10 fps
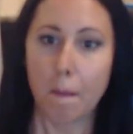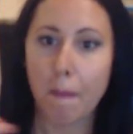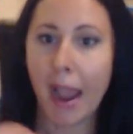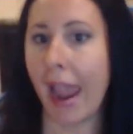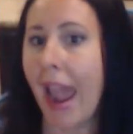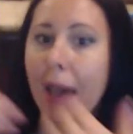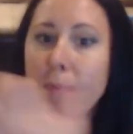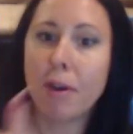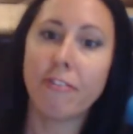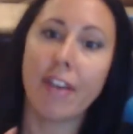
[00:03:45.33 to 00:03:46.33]
My
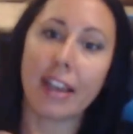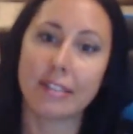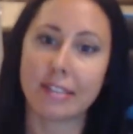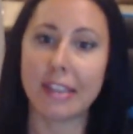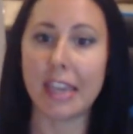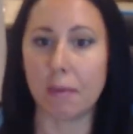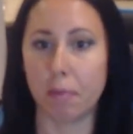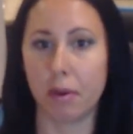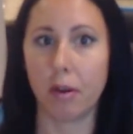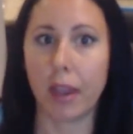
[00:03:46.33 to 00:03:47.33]
app affects sleep.
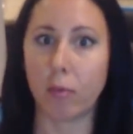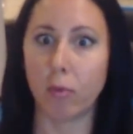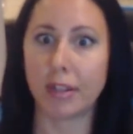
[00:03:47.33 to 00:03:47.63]
Okay,